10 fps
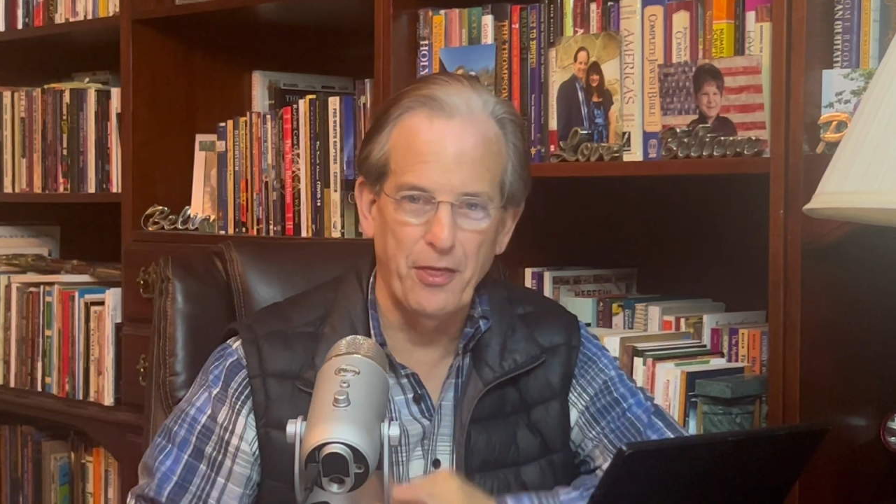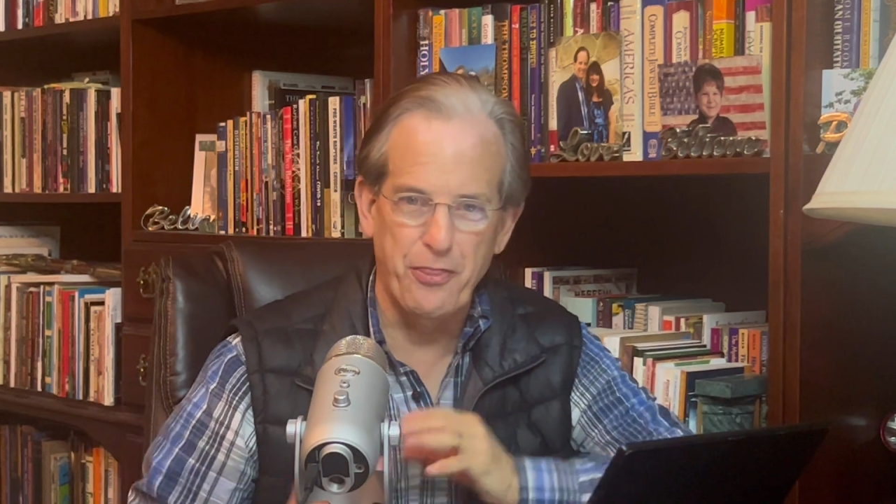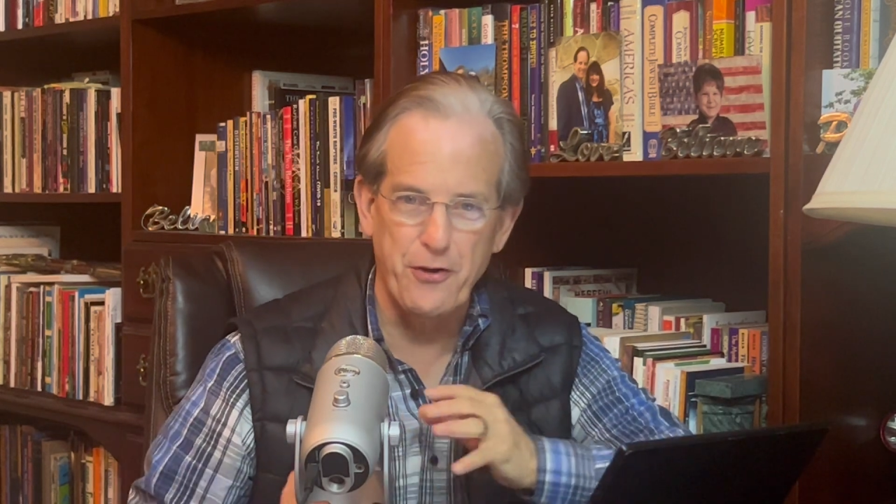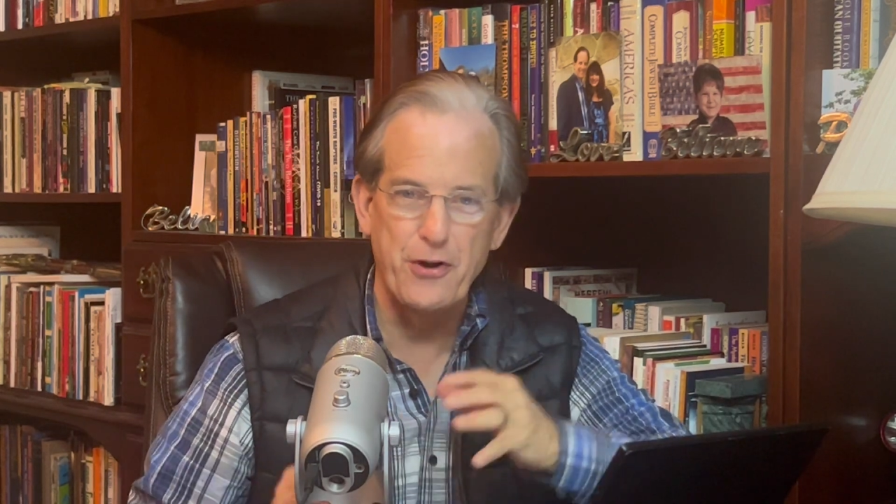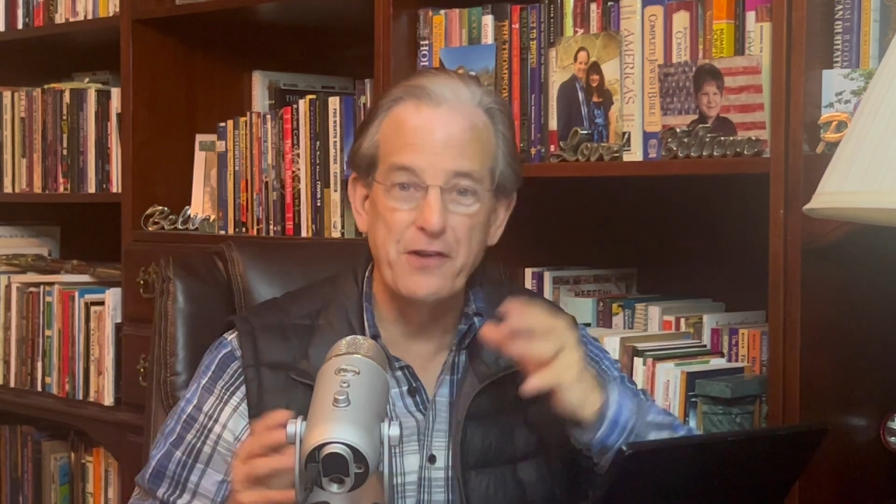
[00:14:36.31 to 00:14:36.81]
the
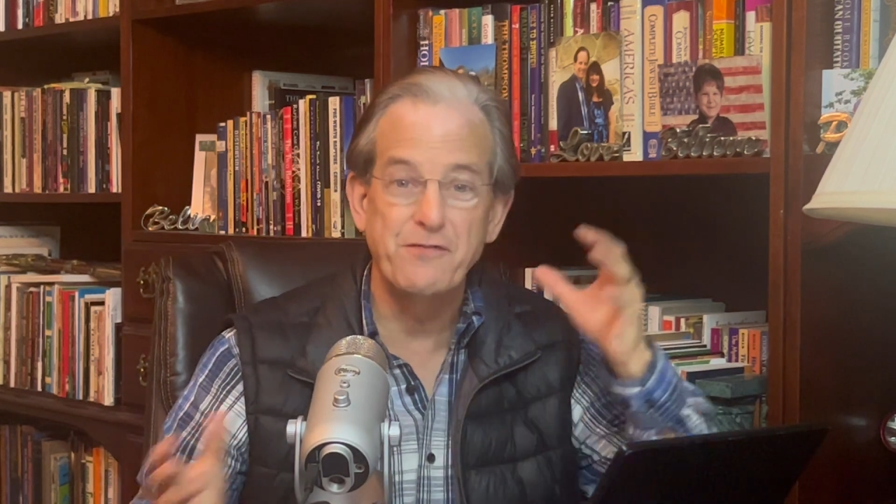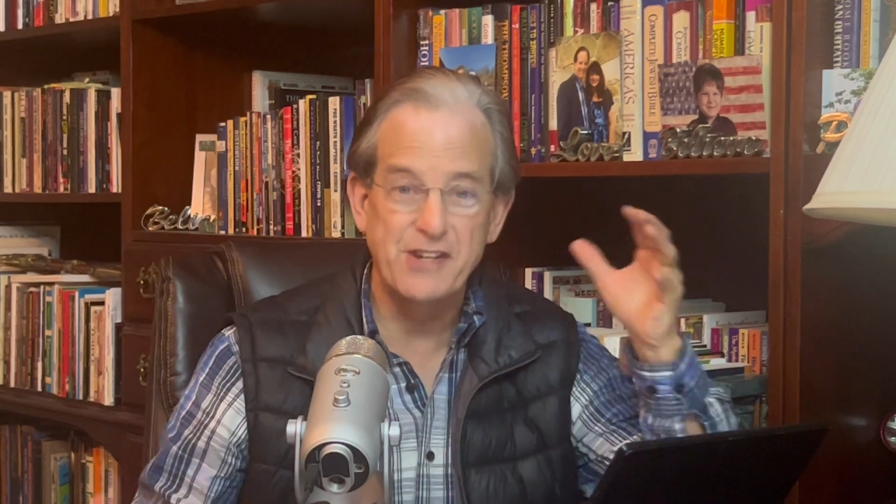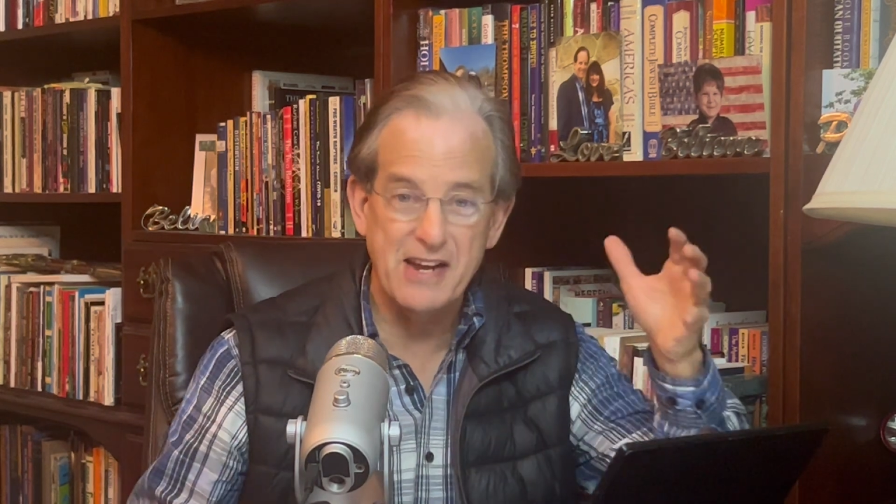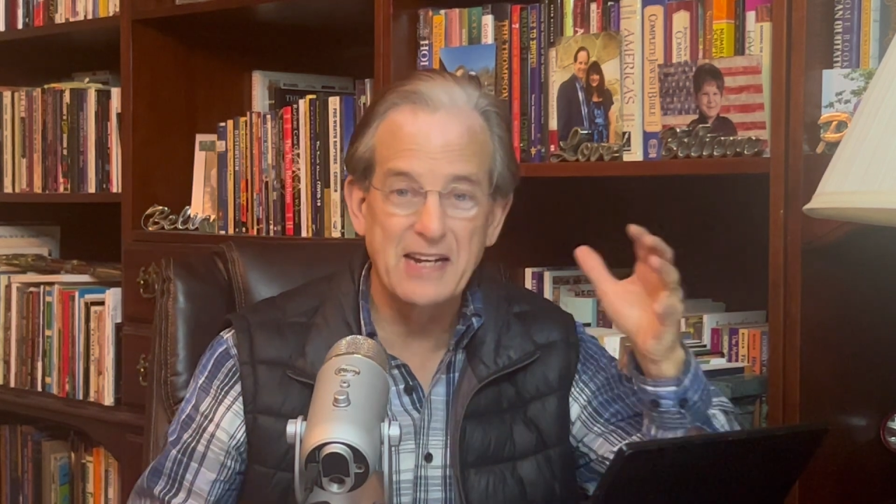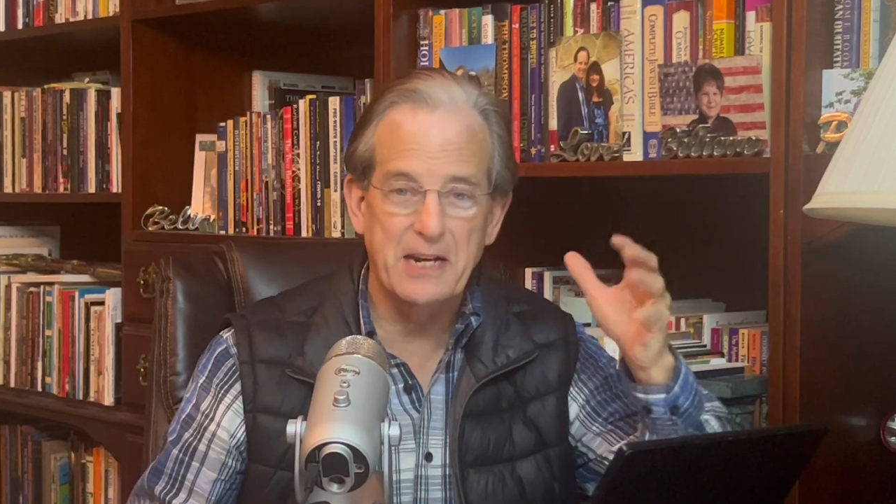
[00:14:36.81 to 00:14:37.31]
third of 10